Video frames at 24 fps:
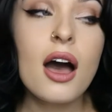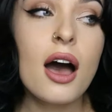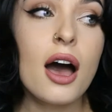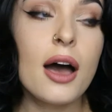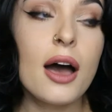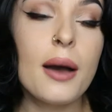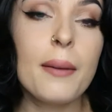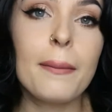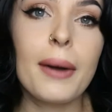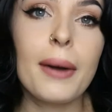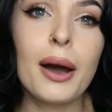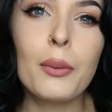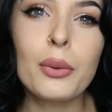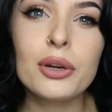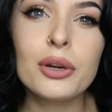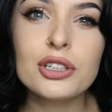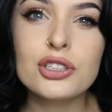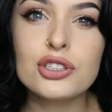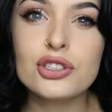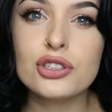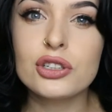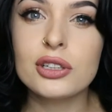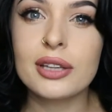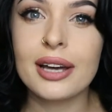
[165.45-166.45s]
Um, I
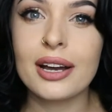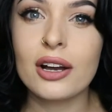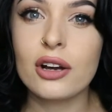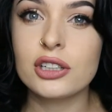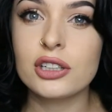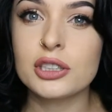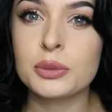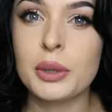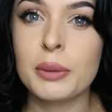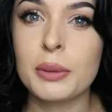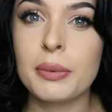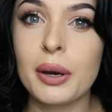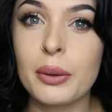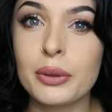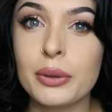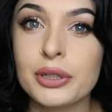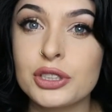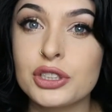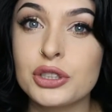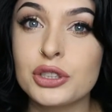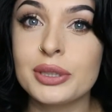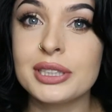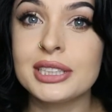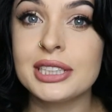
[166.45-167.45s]
wanted to do that cosplay, but I
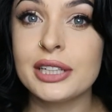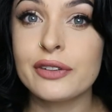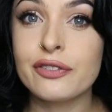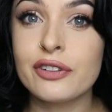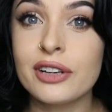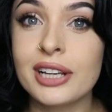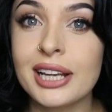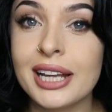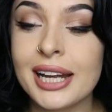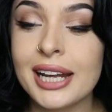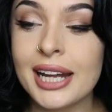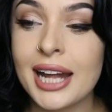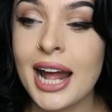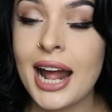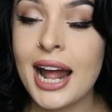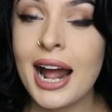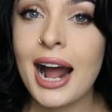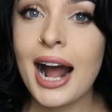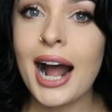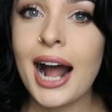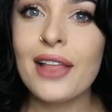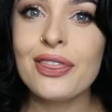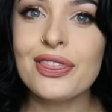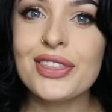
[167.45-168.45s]
wanted to do it differently.
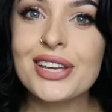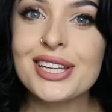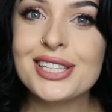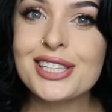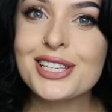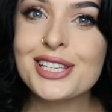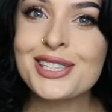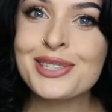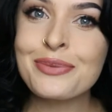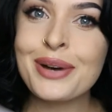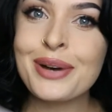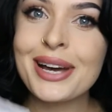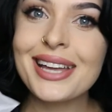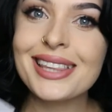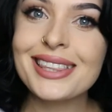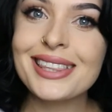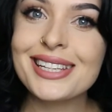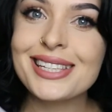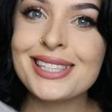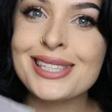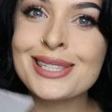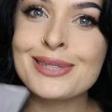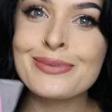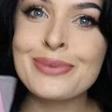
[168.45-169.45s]
And this is where
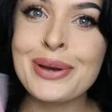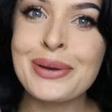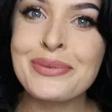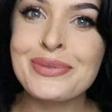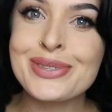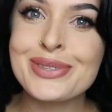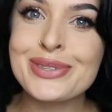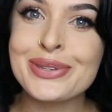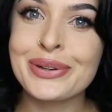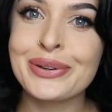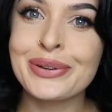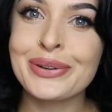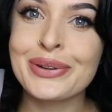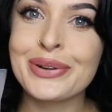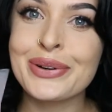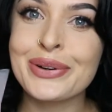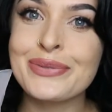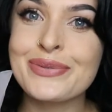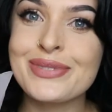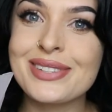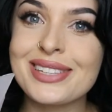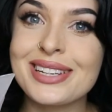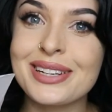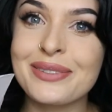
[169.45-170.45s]
this swimsuit
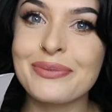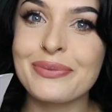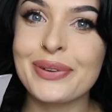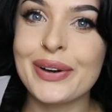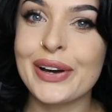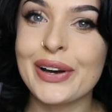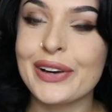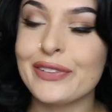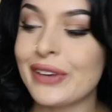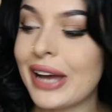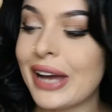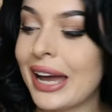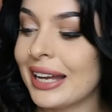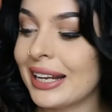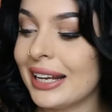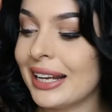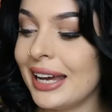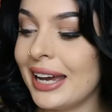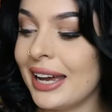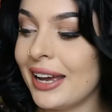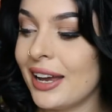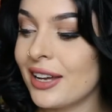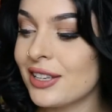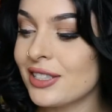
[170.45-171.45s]
comes in
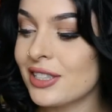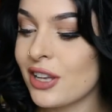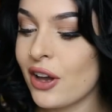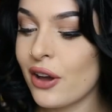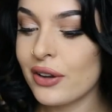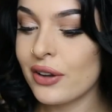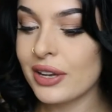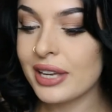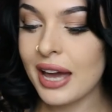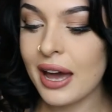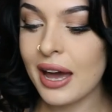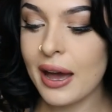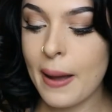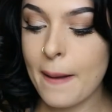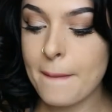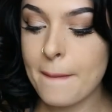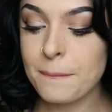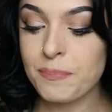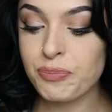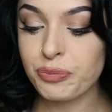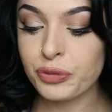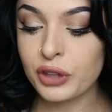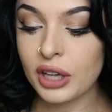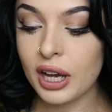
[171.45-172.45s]
perfectly. So yeah,
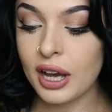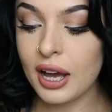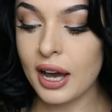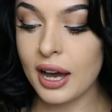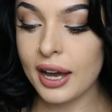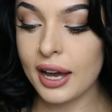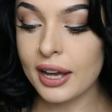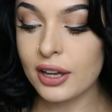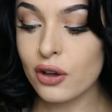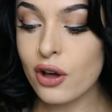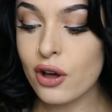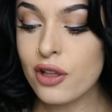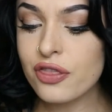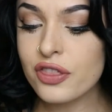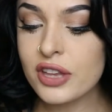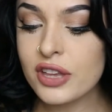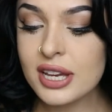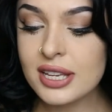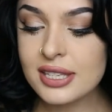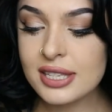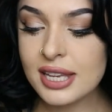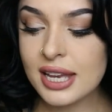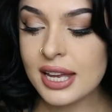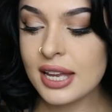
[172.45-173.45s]
I got
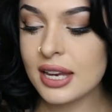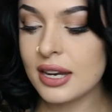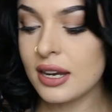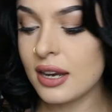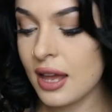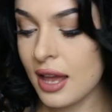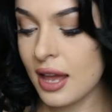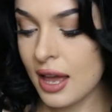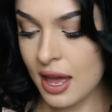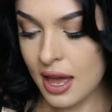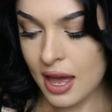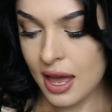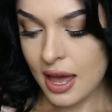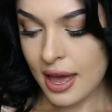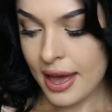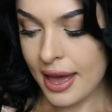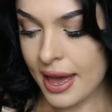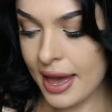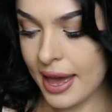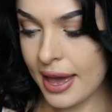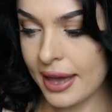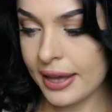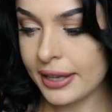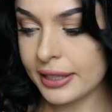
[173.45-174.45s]
these in
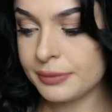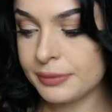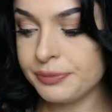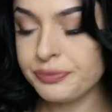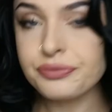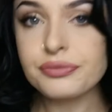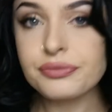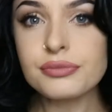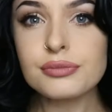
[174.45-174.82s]
a,